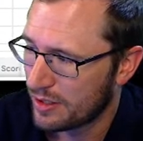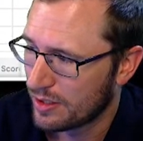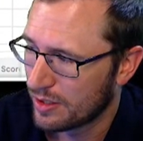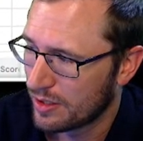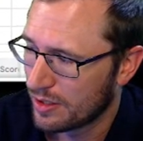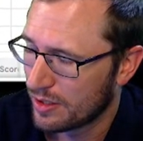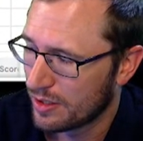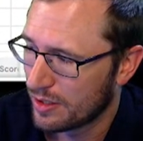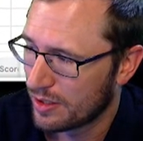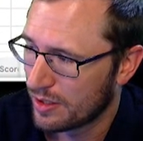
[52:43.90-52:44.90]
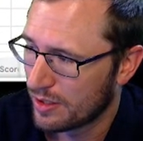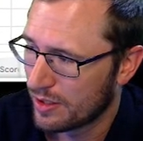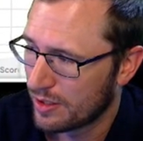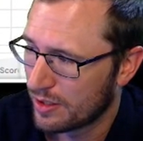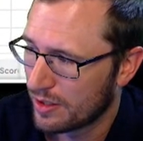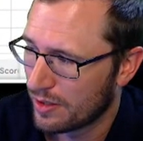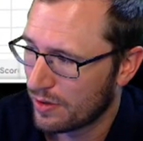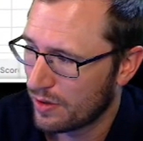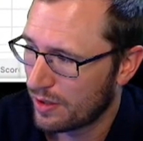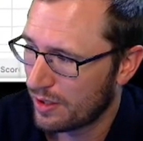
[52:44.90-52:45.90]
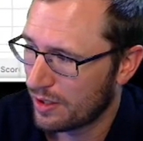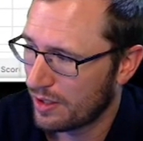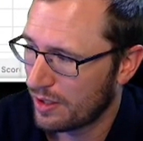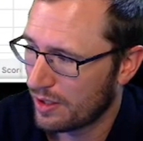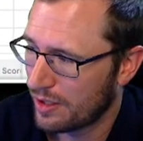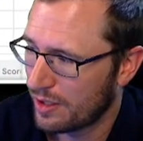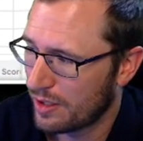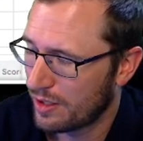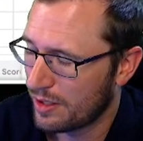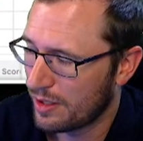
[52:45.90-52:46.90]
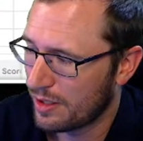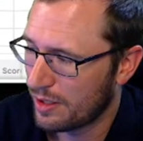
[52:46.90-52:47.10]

(no one is talking)